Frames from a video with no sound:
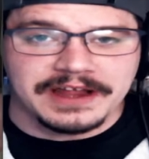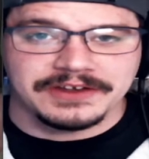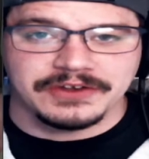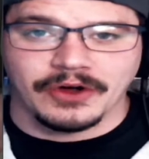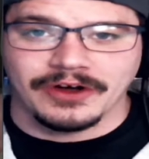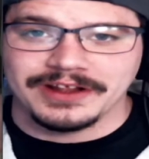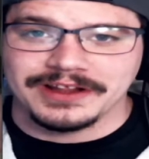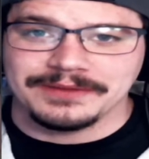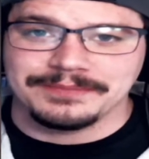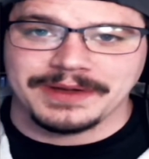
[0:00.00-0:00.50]

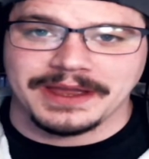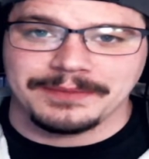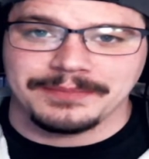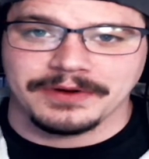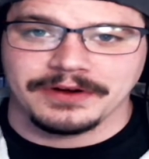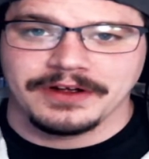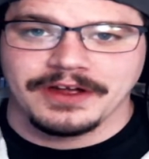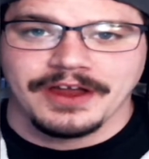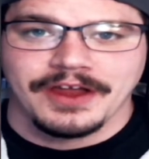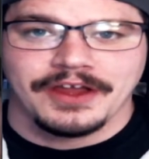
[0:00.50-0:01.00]
toilet
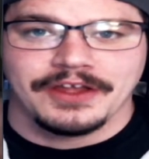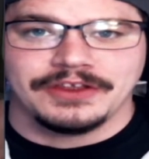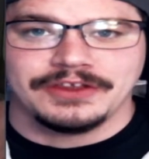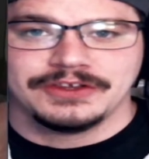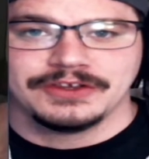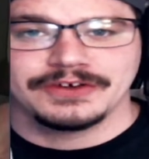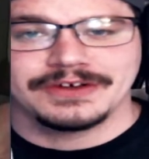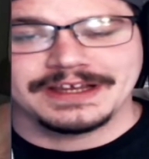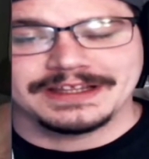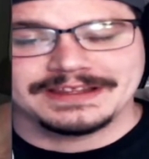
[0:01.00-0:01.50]
paper,
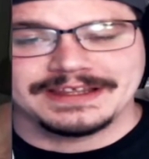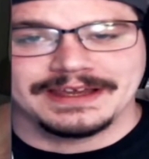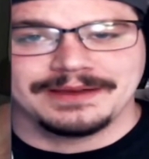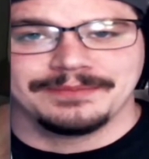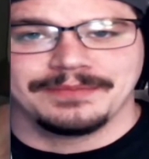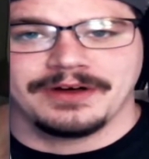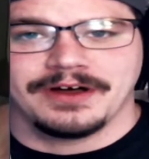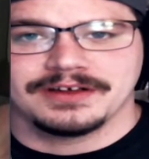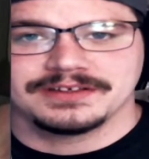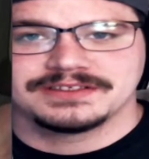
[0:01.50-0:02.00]
you get the
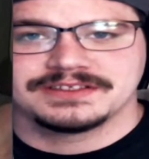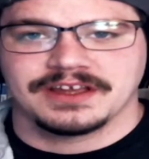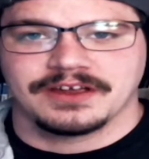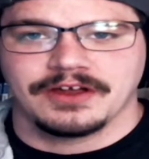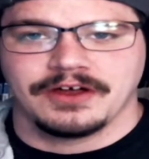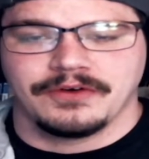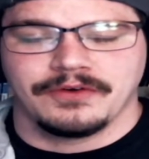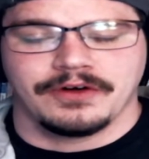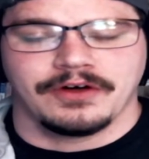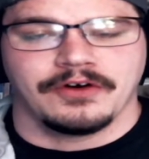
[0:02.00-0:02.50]
impulse to
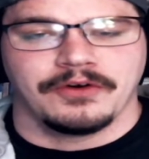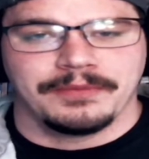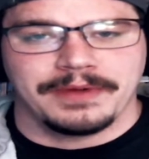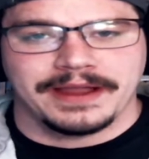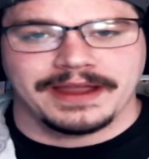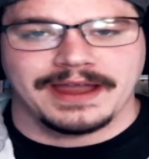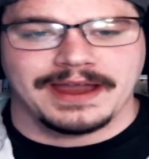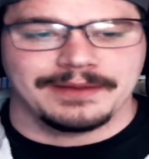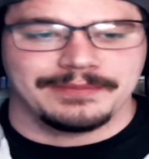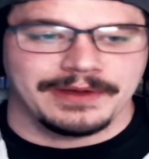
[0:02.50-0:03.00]
go, oh my
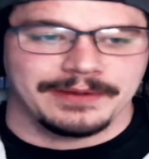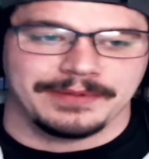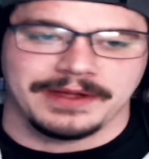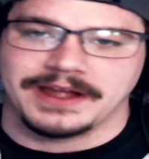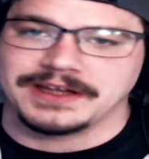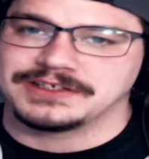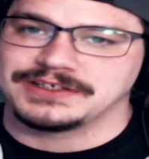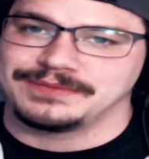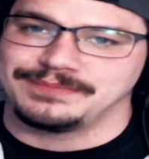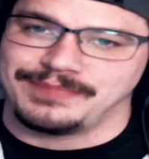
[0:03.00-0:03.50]
God, maybe I
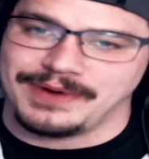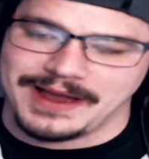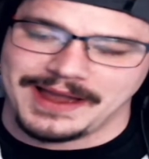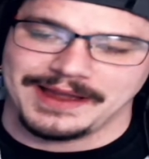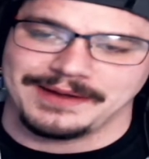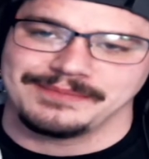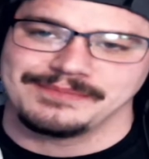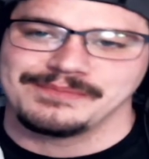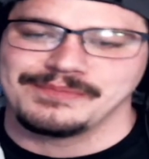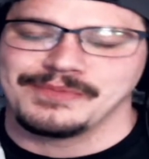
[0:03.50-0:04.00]
should
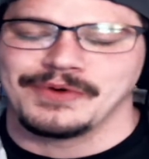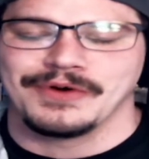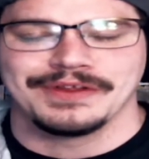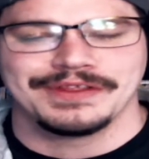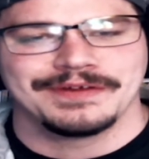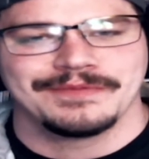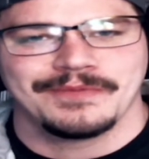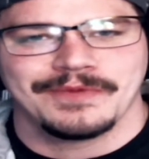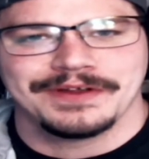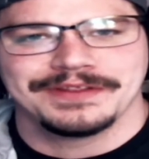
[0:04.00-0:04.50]
buy more
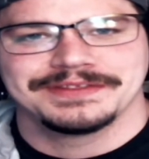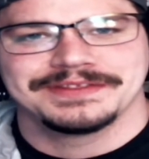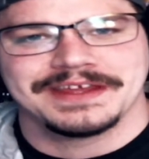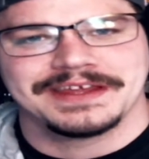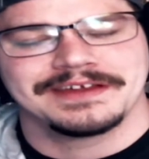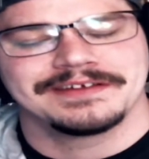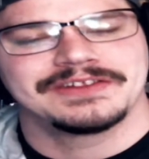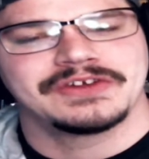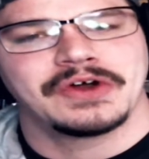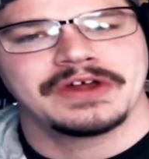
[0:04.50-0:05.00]
than one thing
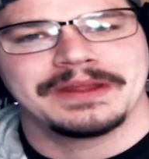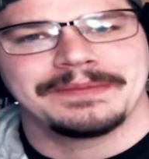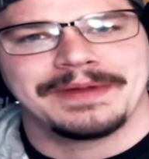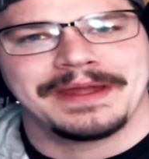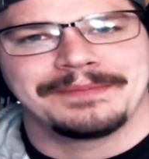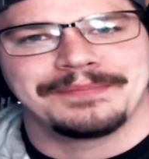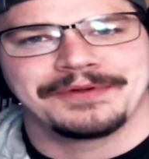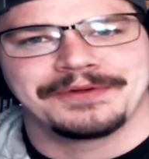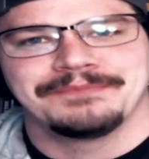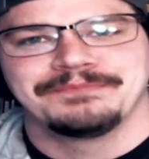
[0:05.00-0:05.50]
of toilet
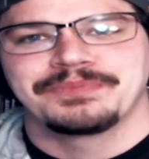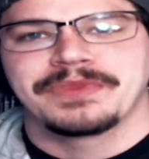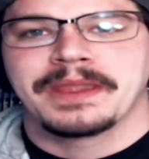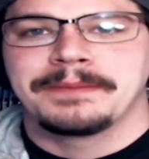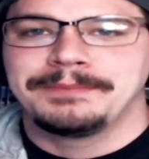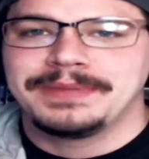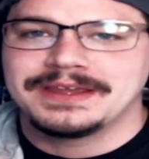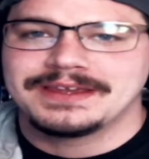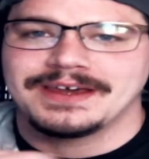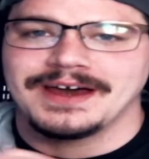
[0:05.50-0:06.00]
paper.
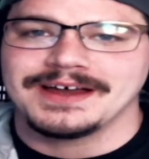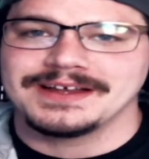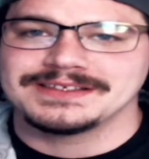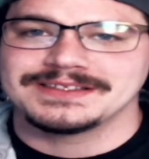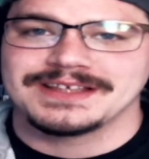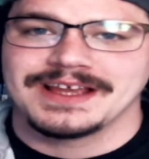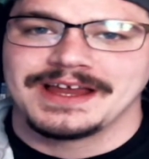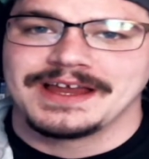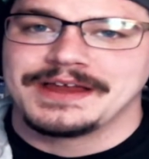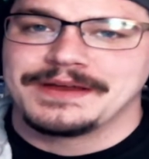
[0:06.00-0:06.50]
Because
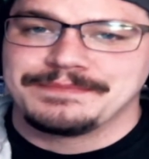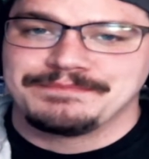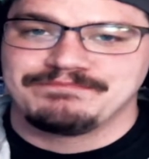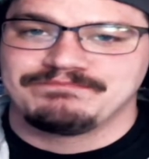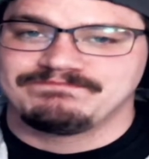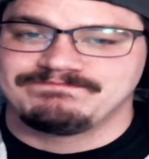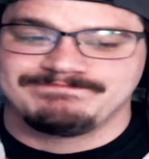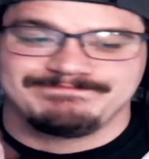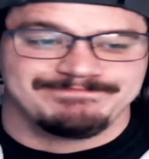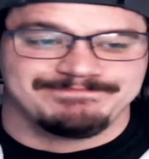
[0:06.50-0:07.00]

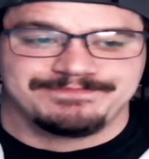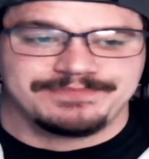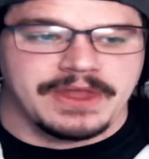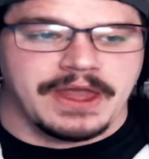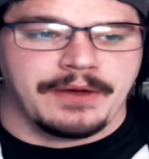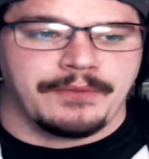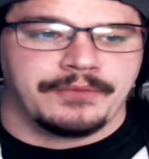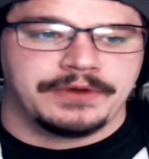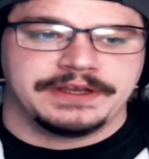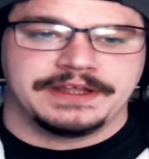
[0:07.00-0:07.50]

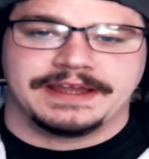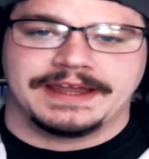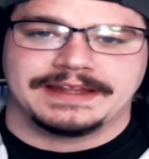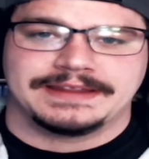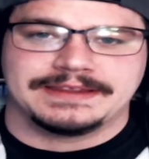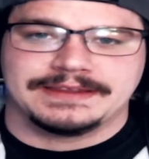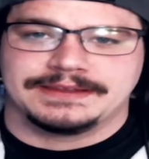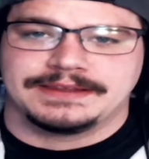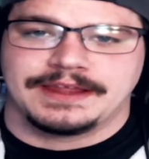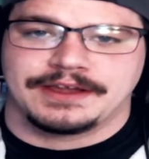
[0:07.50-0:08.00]
when you
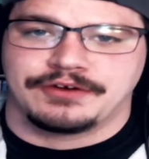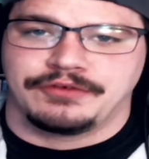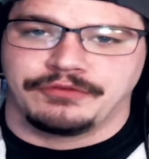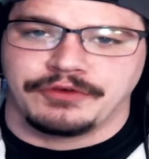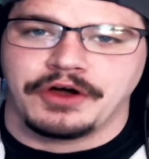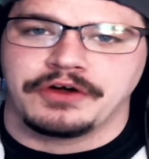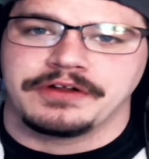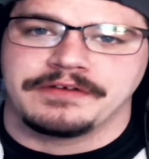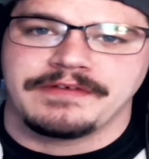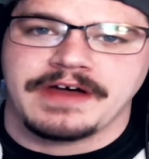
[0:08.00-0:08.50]
get the
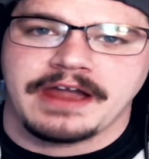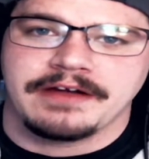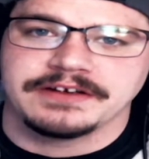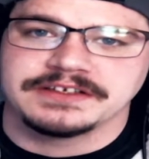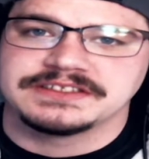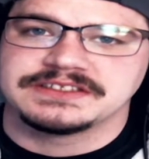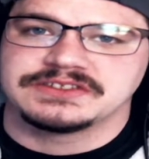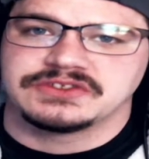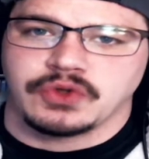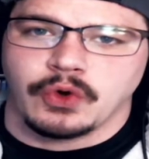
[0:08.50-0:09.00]

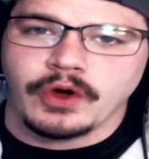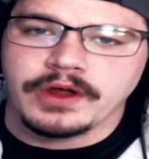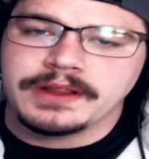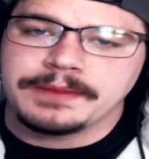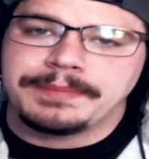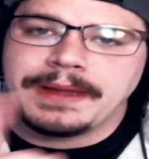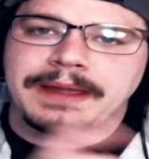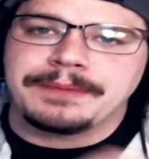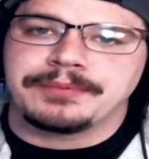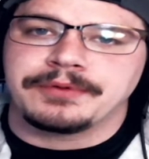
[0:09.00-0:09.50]
coronavirus, toilet
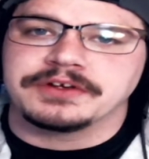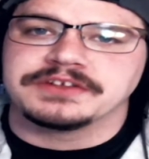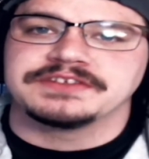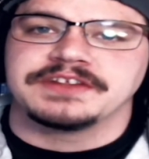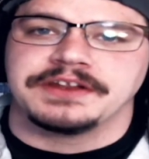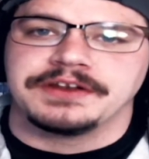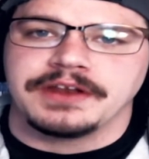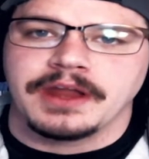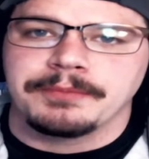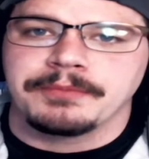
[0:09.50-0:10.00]
paper is the
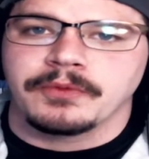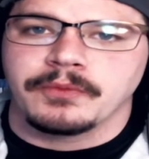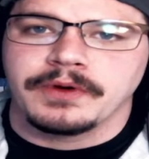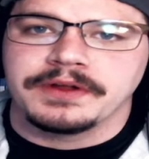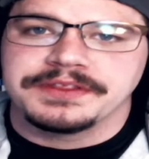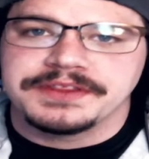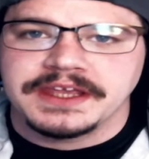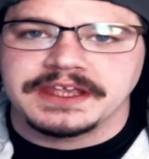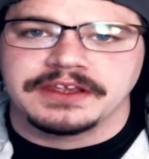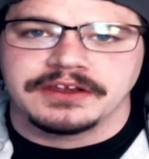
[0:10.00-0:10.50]
number one
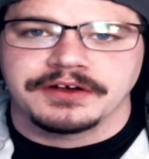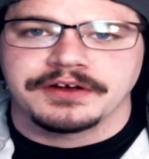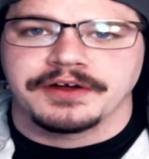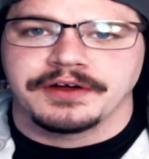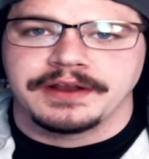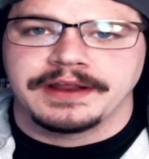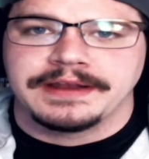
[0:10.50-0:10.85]
thing you're going to